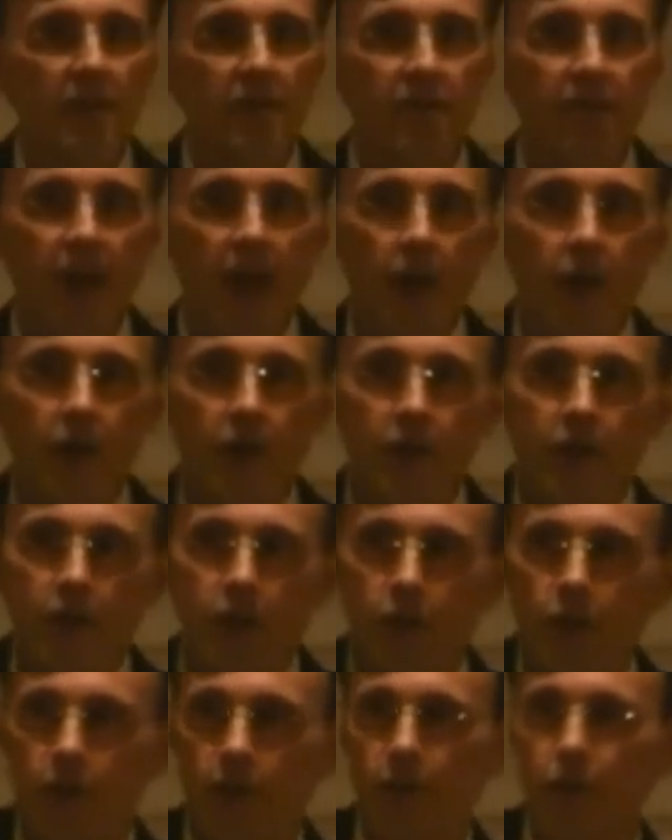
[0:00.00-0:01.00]
he founded the
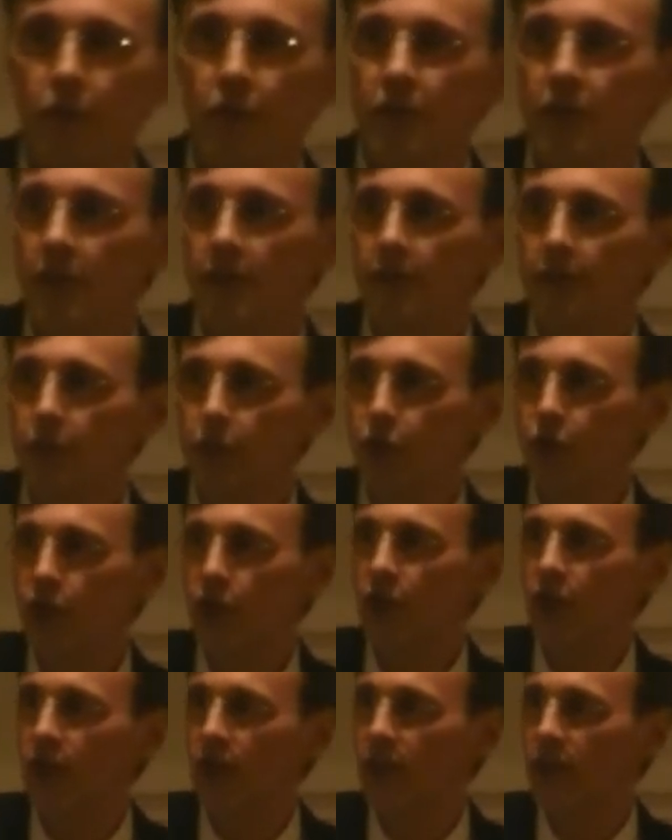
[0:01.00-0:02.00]
University of
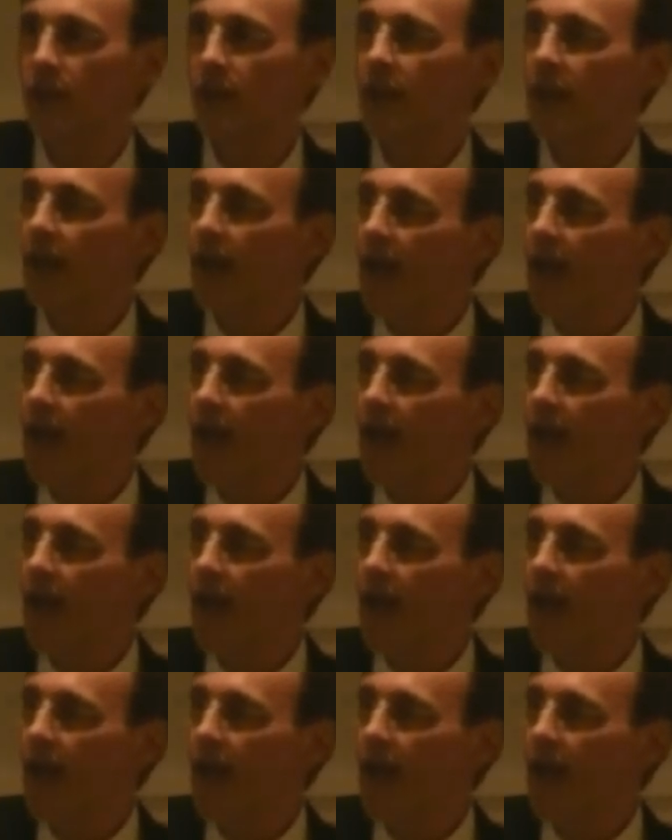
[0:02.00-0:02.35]
Virginia